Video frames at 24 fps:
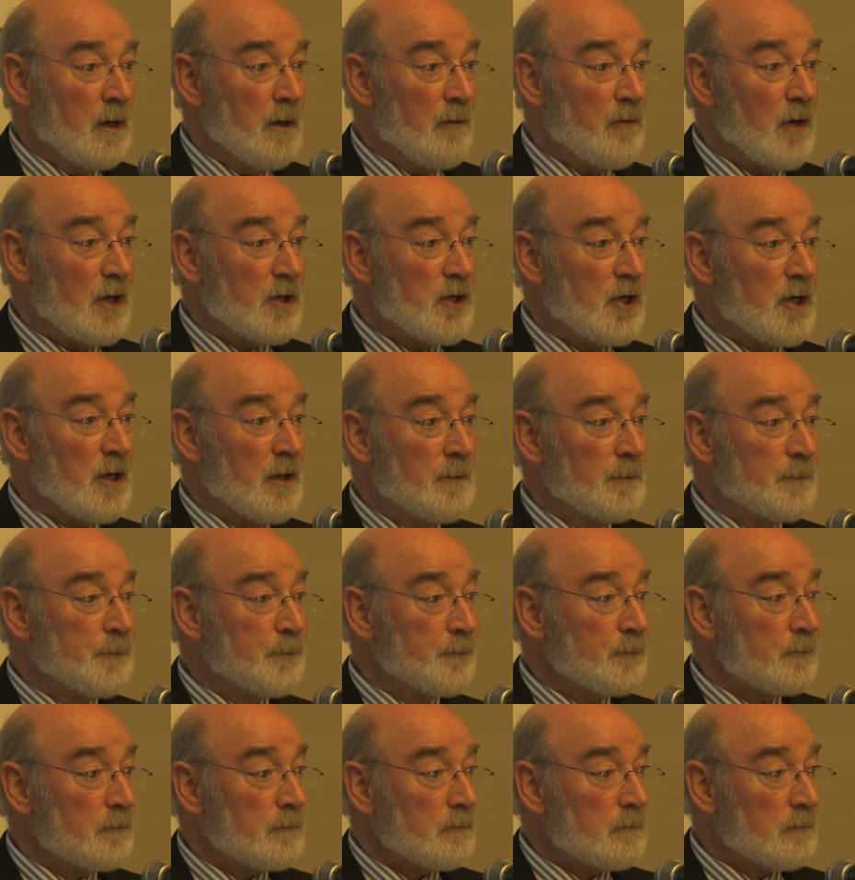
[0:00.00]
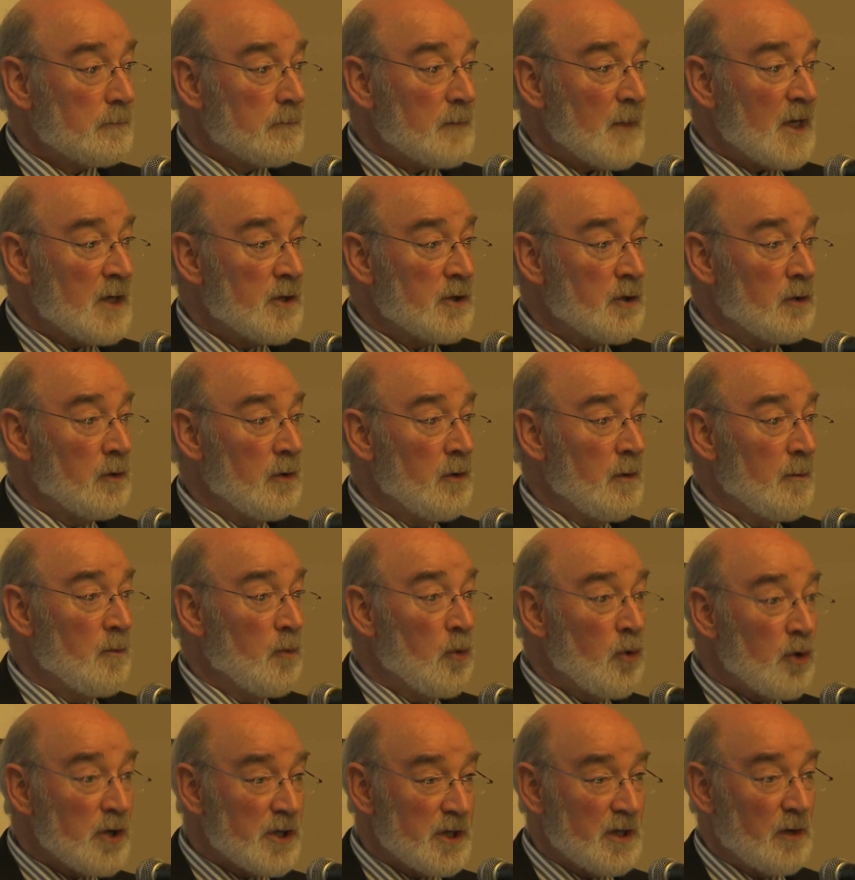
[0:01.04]
Russia. So although
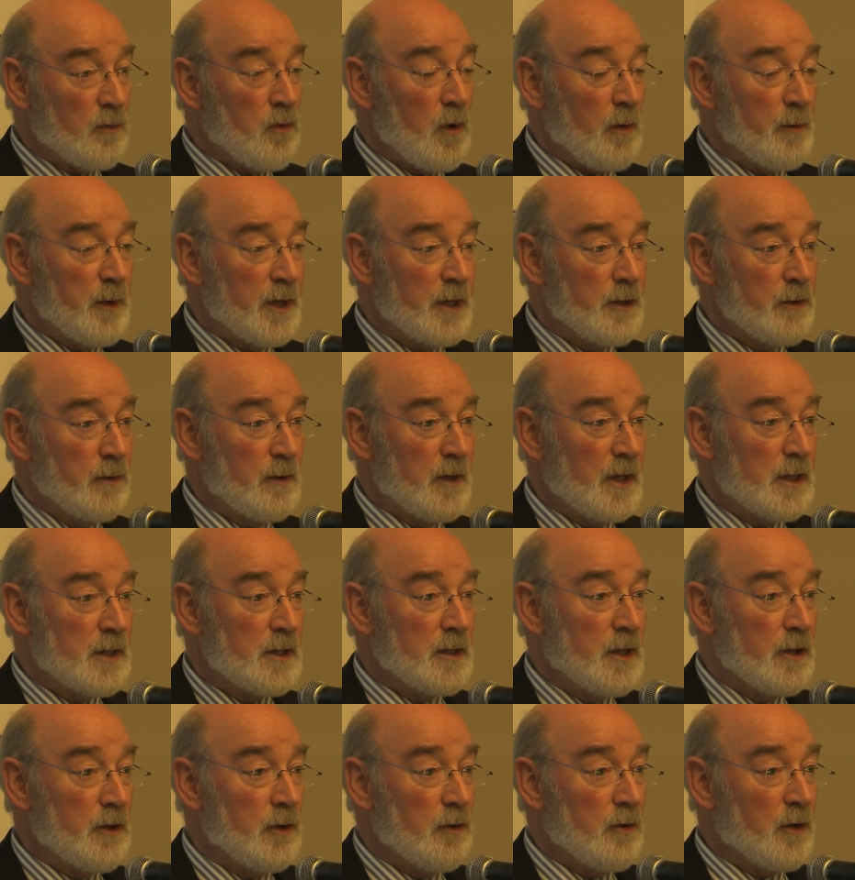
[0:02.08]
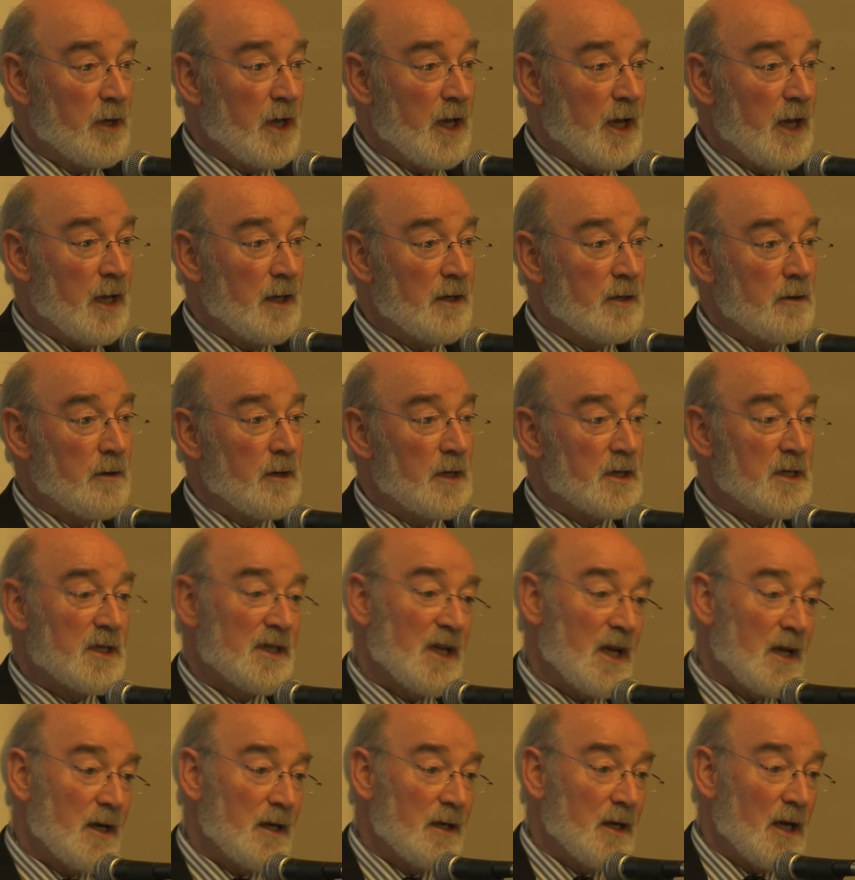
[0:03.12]
most of what we do is in the UK and to a
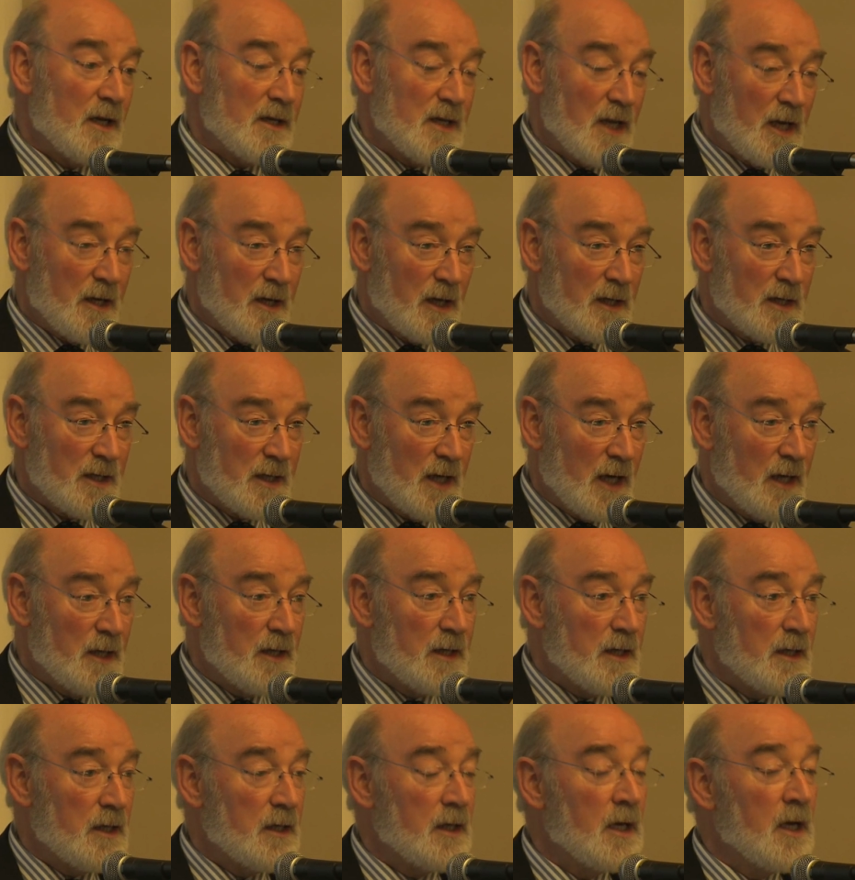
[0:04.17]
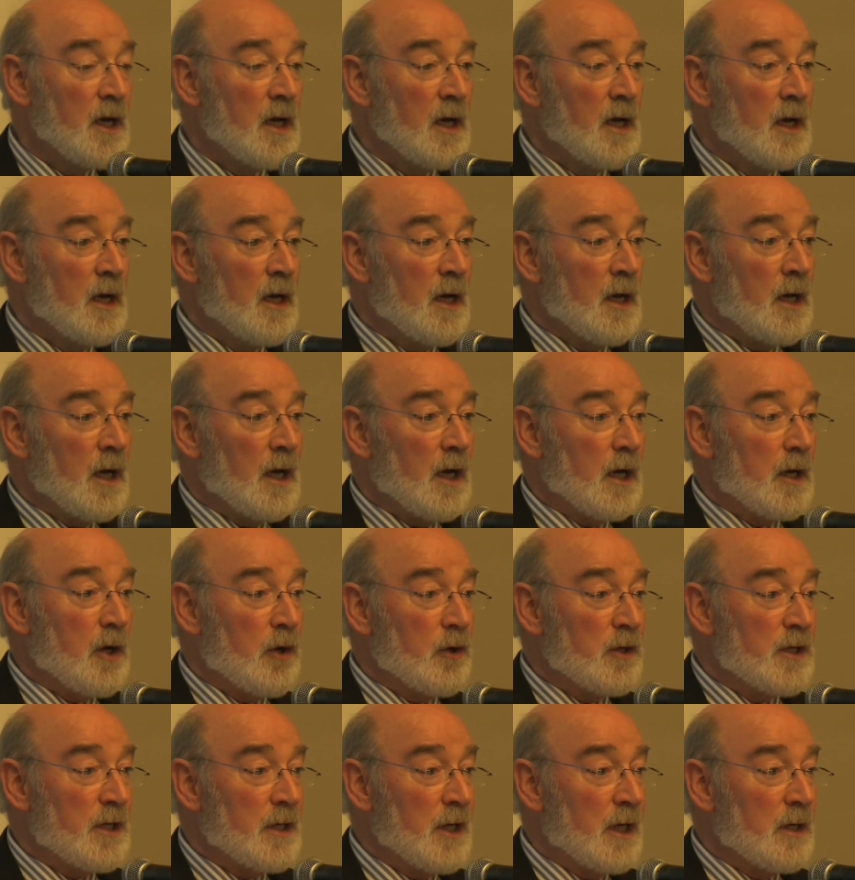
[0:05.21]
certain extent in
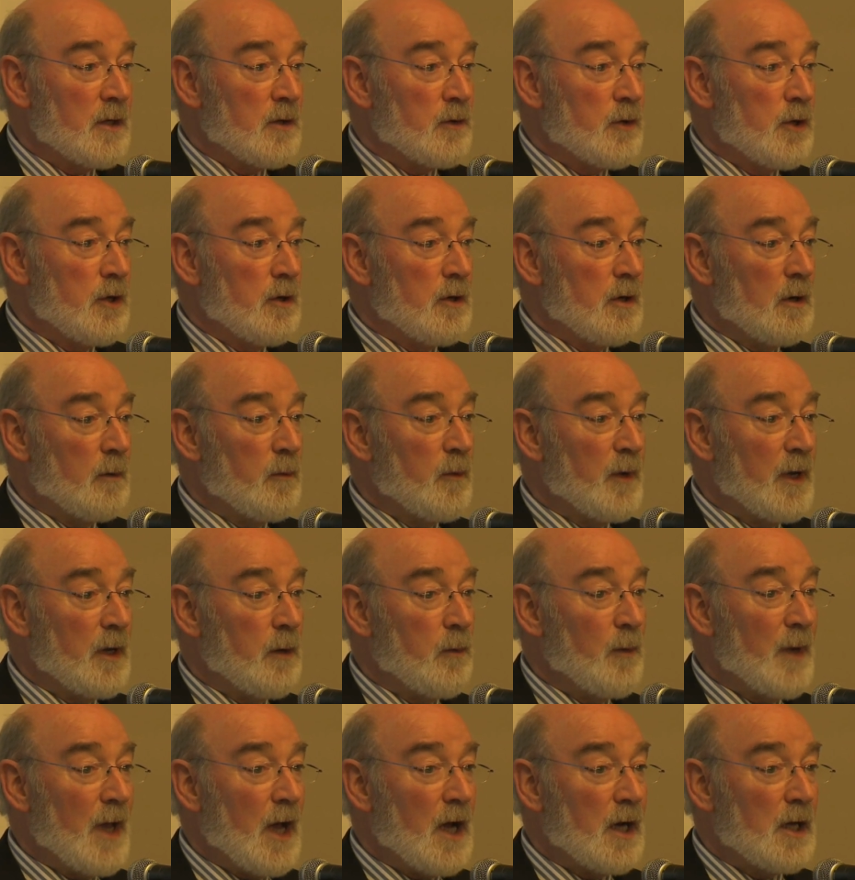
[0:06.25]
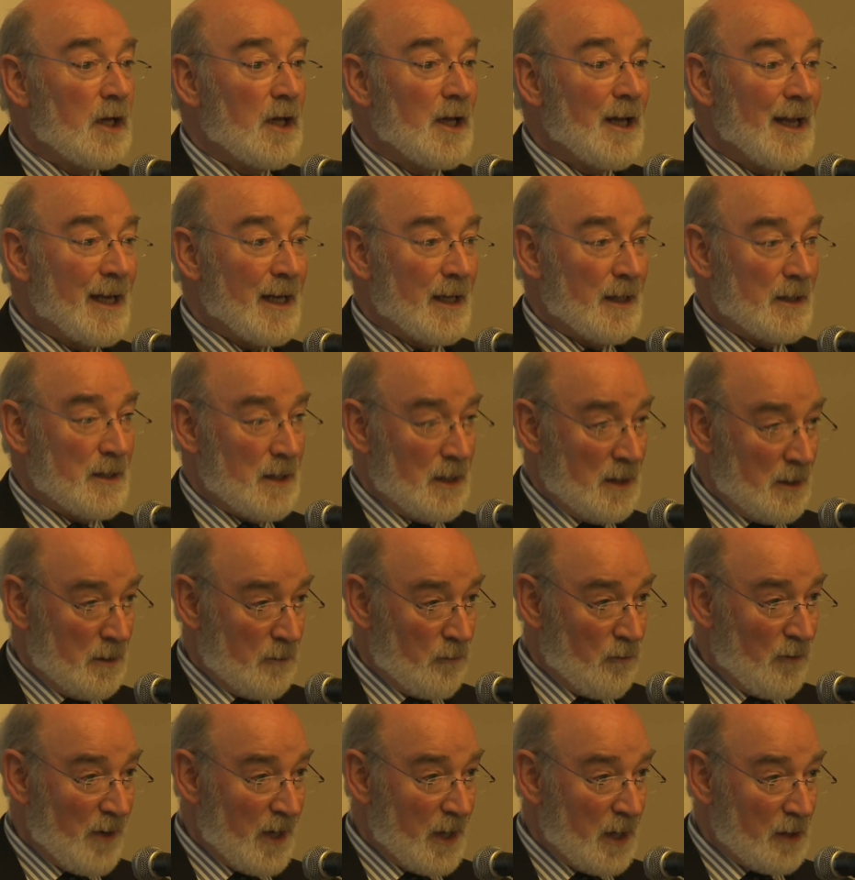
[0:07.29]
continental Europe, we are linked
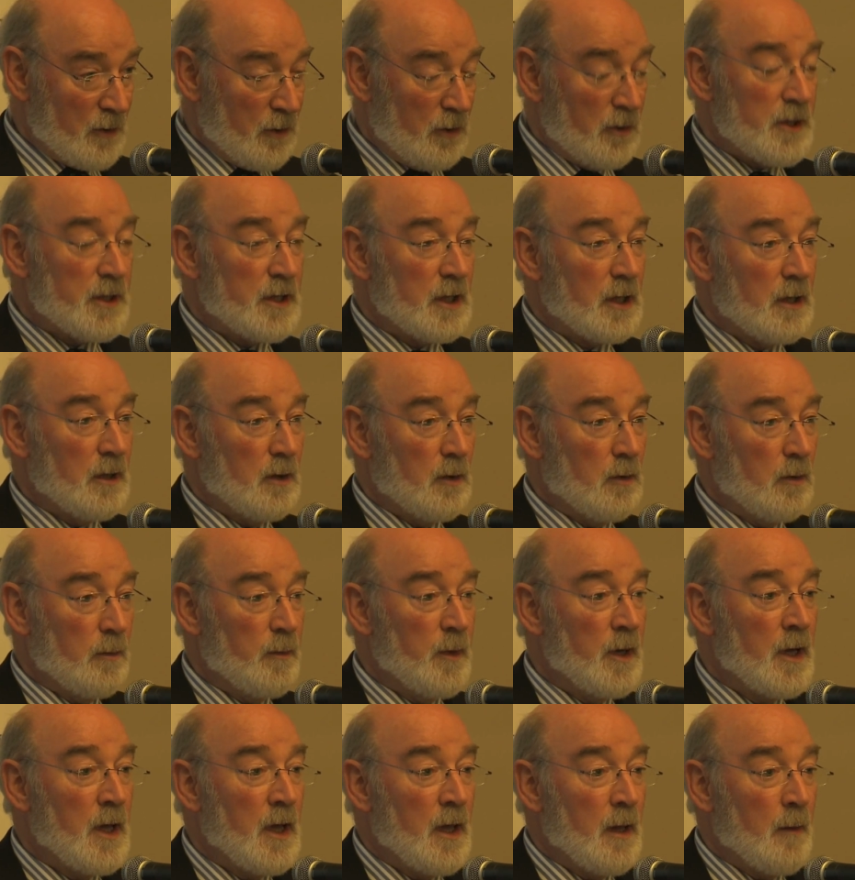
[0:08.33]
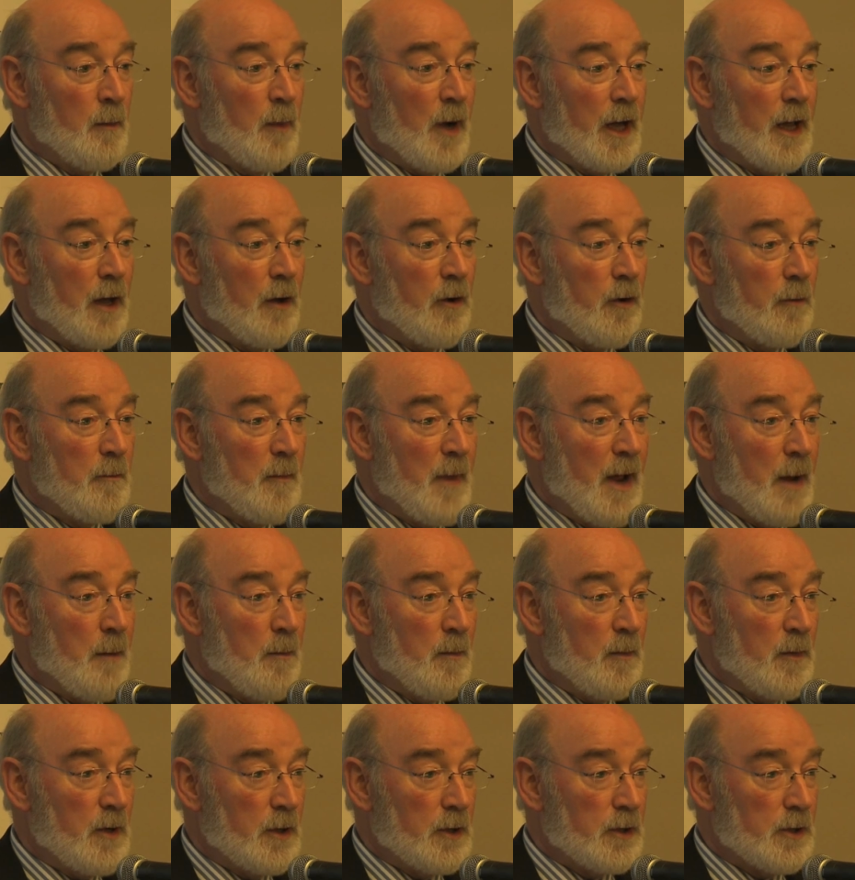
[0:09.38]
right across the globe by our
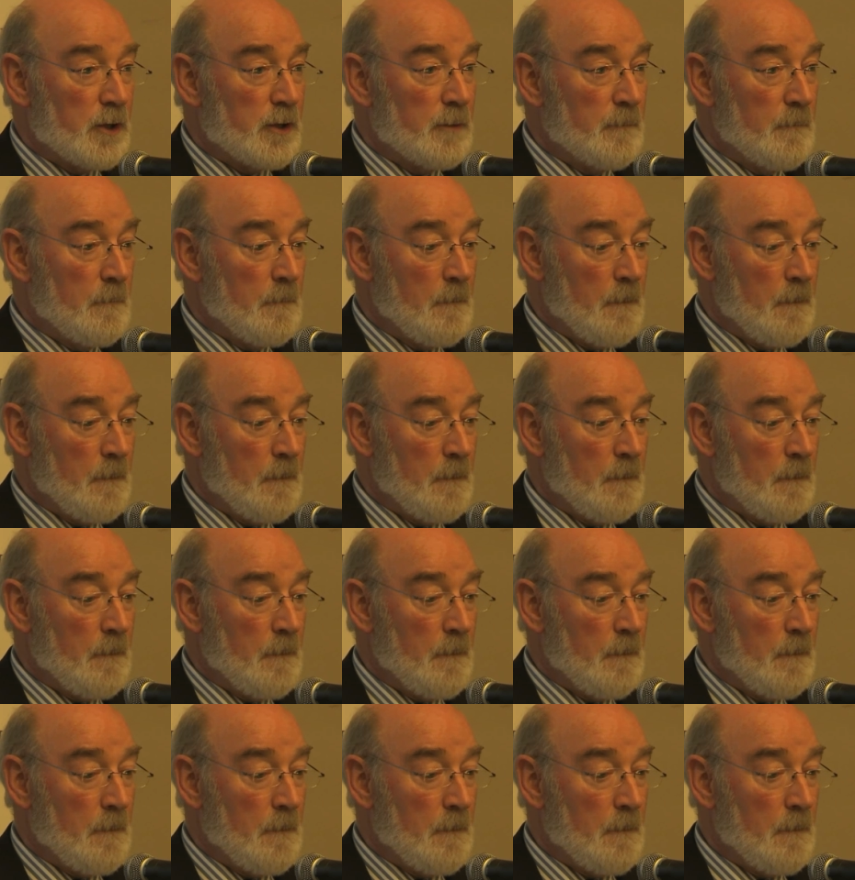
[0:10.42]
members.